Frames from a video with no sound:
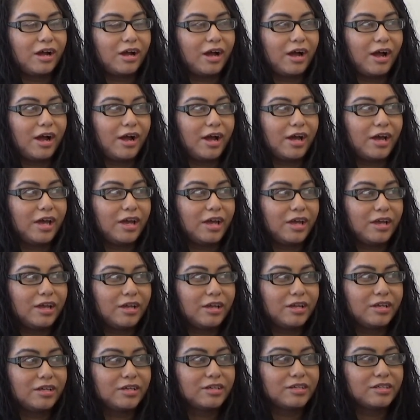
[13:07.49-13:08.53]

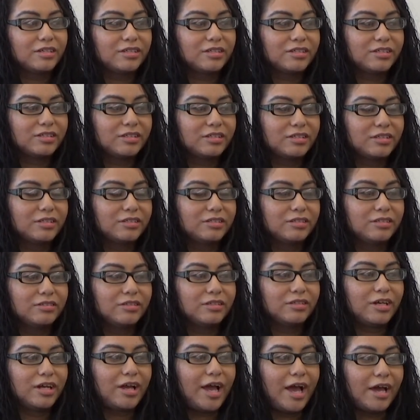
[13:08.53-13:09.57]
I
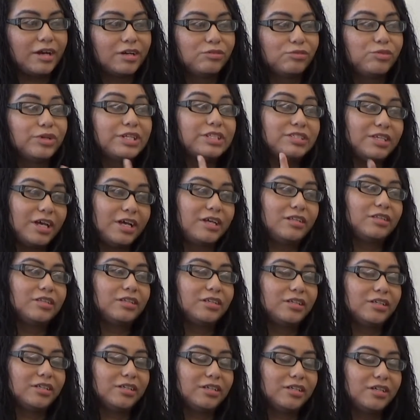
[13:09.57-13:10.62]
had
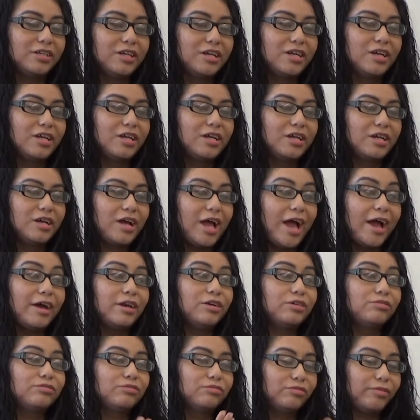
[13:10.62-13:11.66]
to had
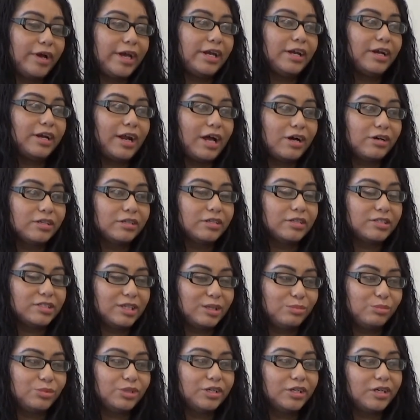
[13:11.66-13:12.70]
to wait it out in the
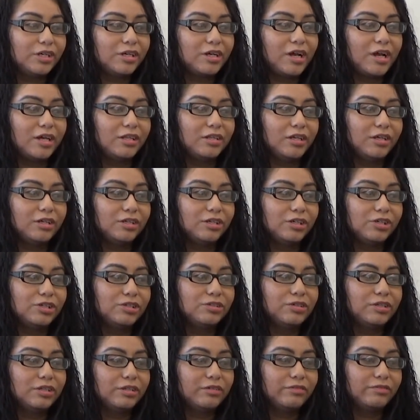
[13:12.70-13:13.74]
summer and then
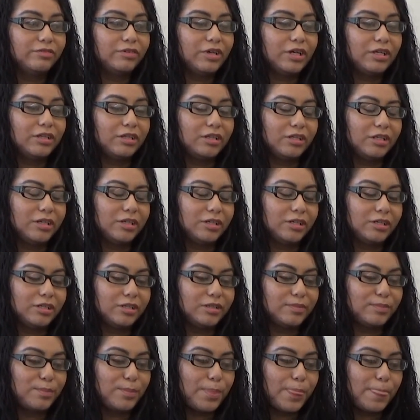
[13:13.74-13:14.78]
go in
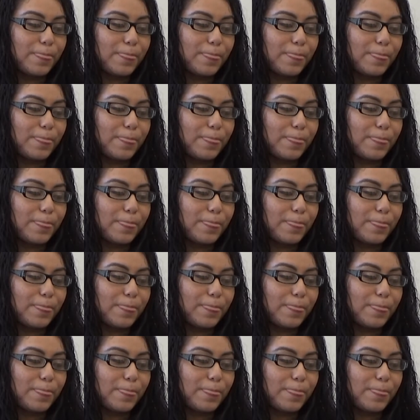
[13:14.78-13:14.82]
the